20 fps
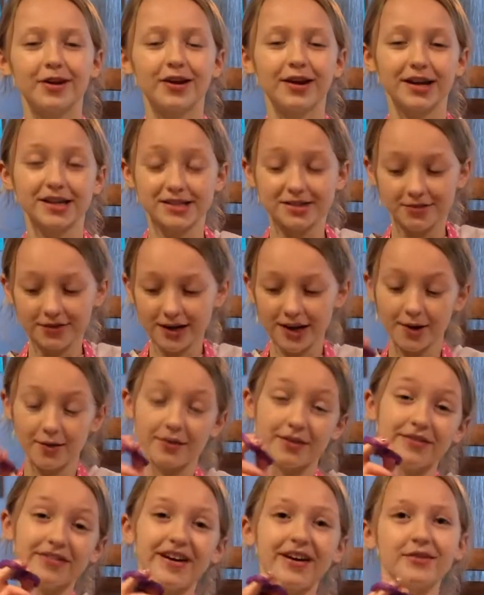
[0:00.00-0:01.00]
all right, so now
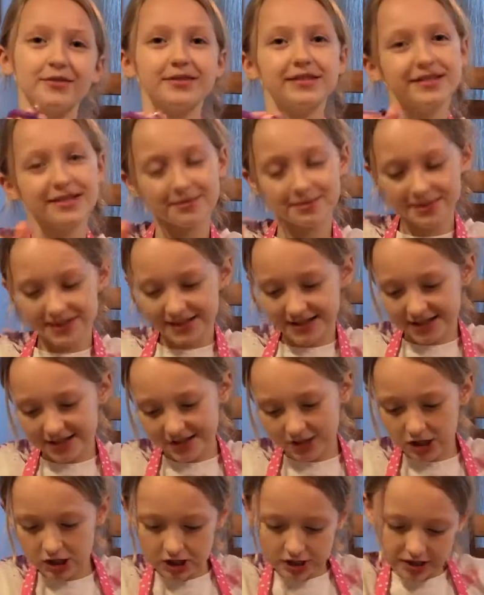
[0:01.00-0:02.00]
we found some
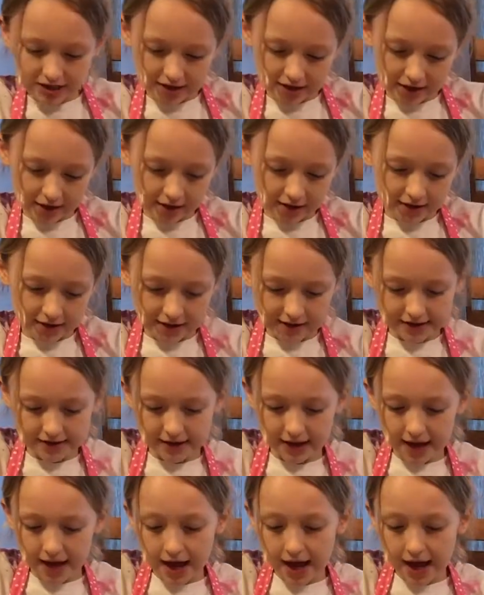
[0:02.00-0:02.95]
scissors to cut this.